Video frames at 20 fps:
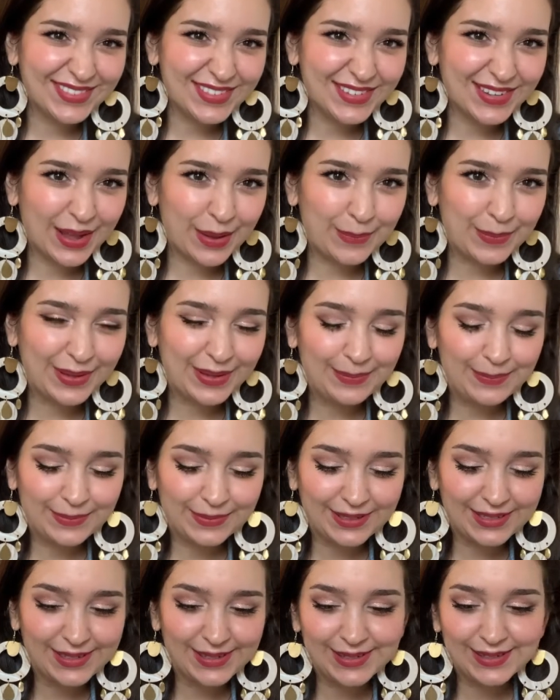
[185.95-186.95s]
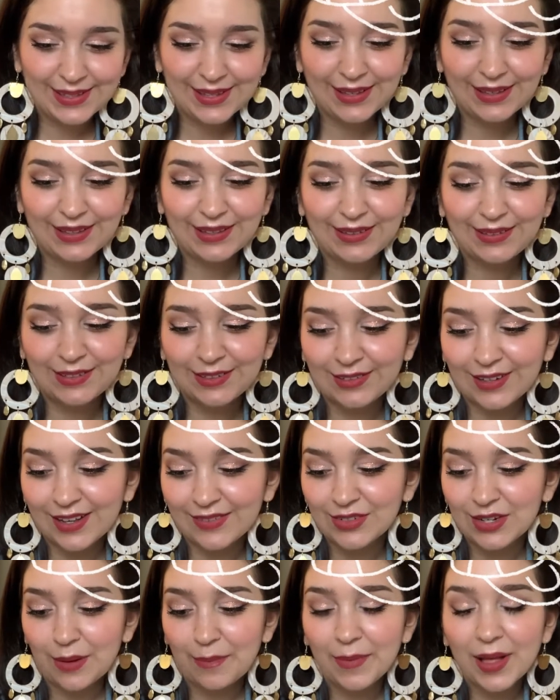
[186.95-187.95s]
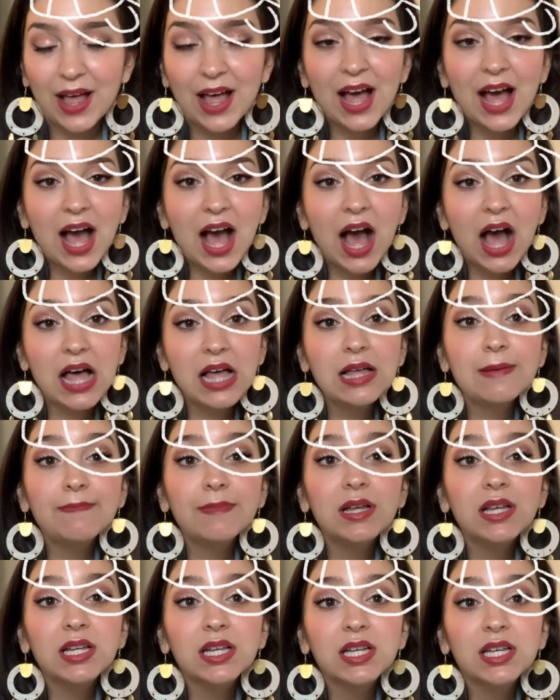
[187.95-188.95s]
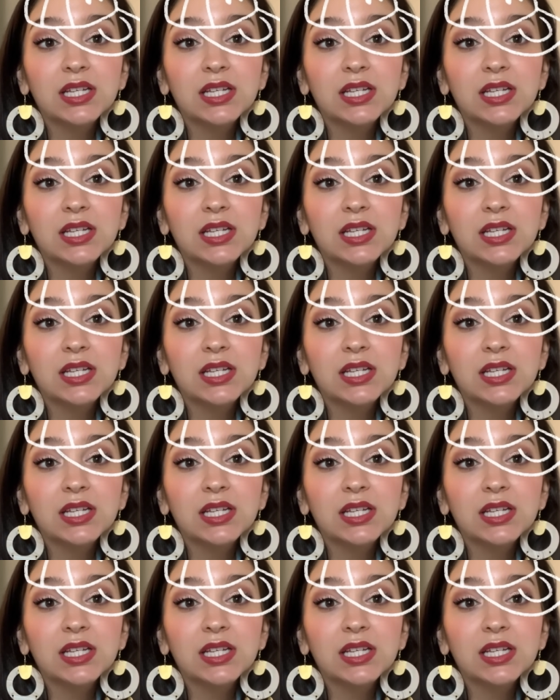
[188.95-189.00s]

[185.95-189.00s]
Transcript: Shop it, please. I don't have time.